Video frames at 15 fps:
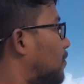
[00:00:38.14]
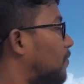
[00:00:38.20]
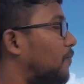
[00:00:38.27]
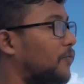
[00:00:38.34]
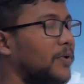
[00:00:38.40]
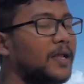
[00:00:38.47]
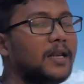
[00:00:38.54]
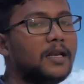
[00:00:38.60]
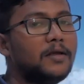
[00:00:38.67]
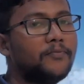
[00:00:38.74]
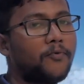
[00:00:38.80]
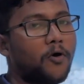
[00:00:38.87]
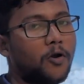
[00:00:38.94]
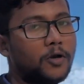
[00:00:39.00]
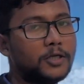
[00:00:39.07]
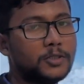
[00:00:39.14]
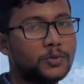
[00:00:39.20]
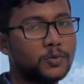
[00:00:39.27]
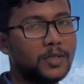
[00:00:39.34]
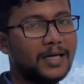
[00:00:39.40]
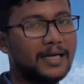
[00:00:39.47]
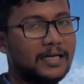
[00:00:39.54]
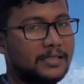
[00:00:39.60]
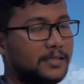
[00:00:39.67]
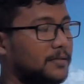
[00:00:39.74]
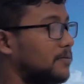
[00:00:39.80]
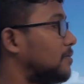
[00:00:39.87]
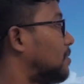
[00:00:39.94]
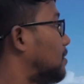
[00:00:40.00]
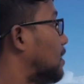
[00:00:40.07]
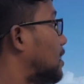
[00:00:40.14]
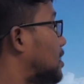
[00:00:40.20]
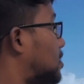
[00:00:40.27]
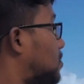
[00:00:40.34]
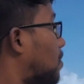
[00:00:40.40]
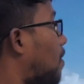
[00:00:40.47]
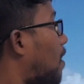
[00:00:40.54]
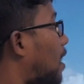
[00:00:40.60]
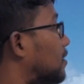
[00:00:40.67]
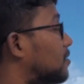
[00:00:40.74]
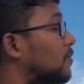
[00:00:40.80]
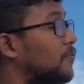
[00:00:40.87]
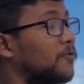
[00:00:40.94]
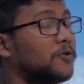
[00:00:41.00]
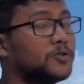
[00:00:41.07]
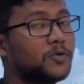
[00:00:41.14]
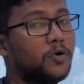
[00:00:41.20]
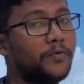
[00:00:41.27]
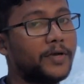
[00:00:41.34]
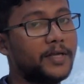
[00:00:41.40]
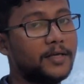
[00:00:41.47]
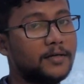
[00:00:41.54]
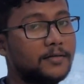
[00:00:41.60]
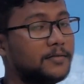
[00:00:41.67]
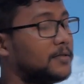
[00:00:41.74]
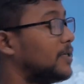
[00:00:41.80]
freely falling to the earth. There is no other force over here.